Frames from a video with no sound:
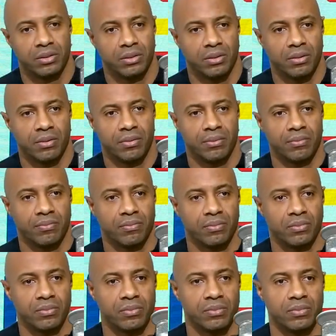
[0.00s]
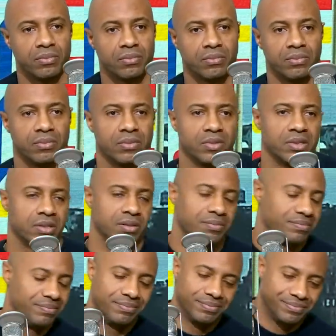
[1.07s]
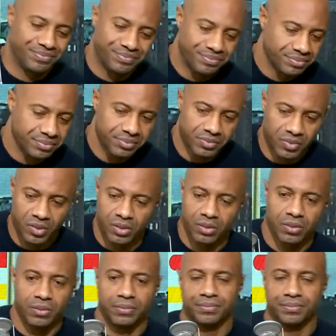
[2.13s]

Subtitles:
This person isn't speaking.